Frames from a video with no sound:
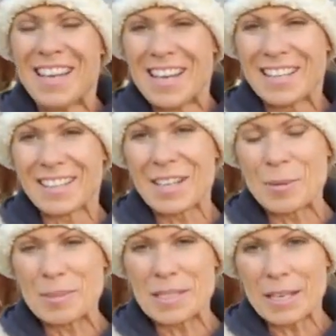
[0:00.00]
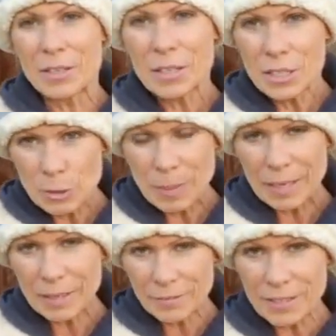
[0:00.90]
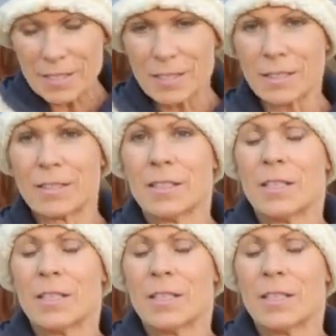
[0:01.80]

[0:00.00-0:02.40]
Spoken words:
and it comes down, and then you manifest it.